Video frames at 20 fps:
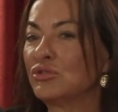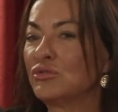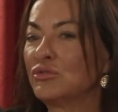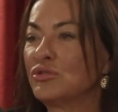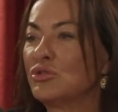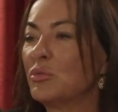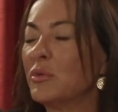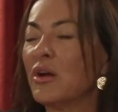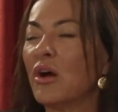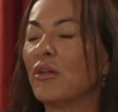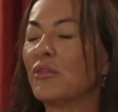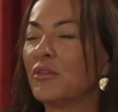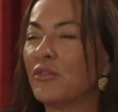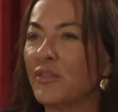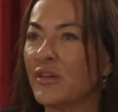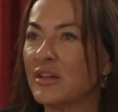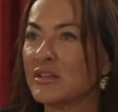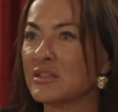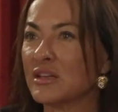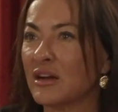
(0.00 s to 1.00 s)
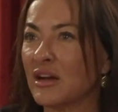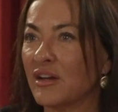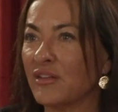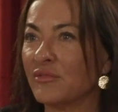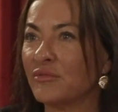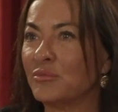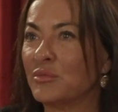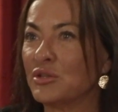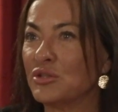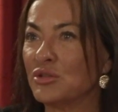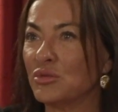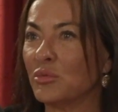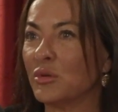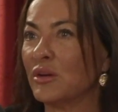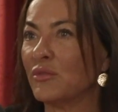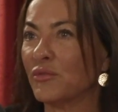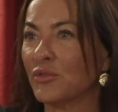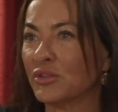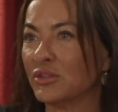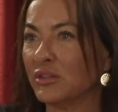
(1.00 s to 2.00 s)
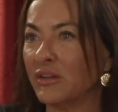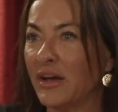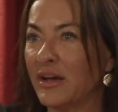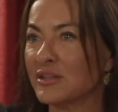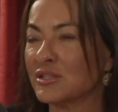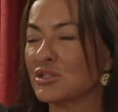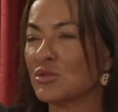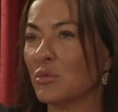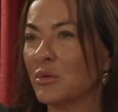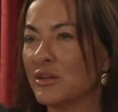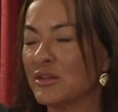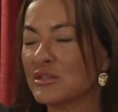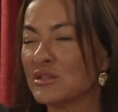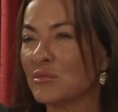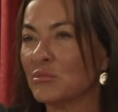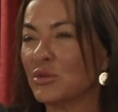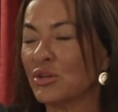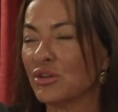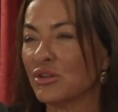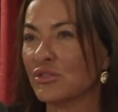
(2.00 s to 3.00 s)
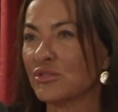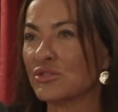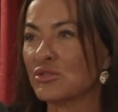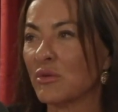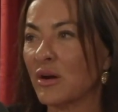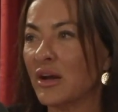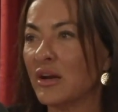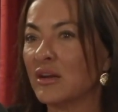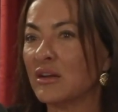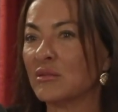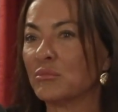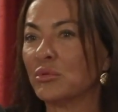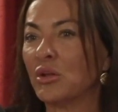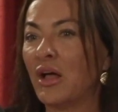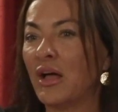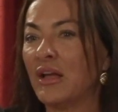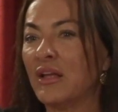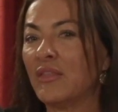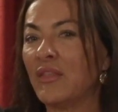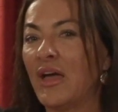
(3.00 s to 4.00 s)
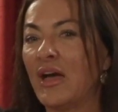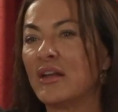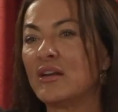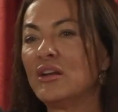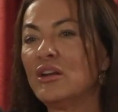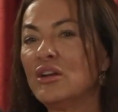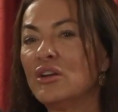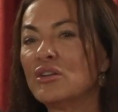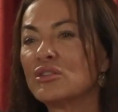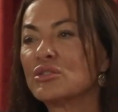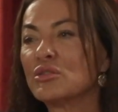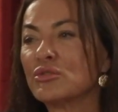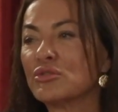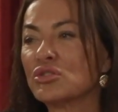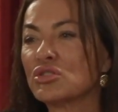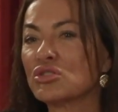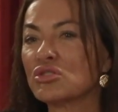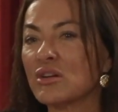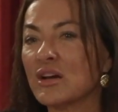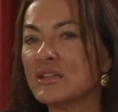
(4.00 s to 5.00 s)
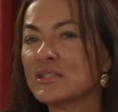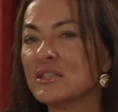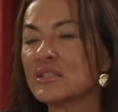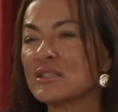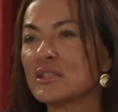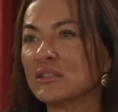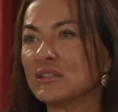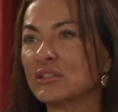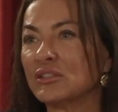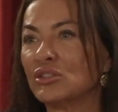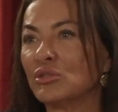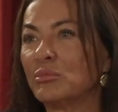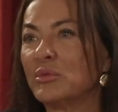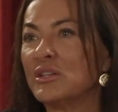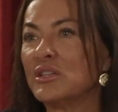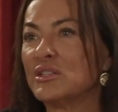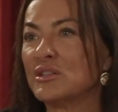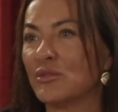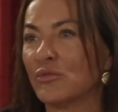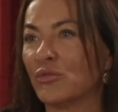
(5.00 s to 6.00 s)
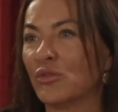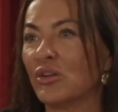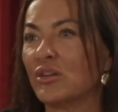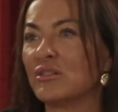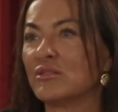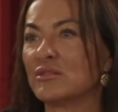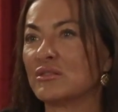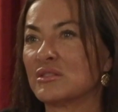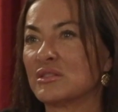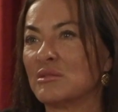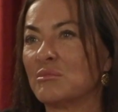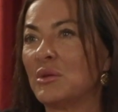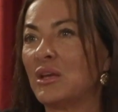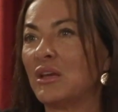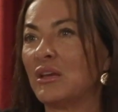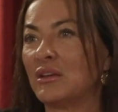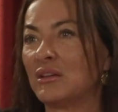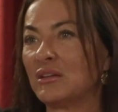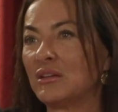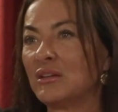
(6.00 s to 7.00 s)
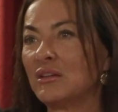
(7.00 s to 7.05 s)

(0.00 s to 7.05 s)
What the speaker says: doing all the things that I've been doing for the last 20 some years, right? And applying that. So the stress is a little bit different to me.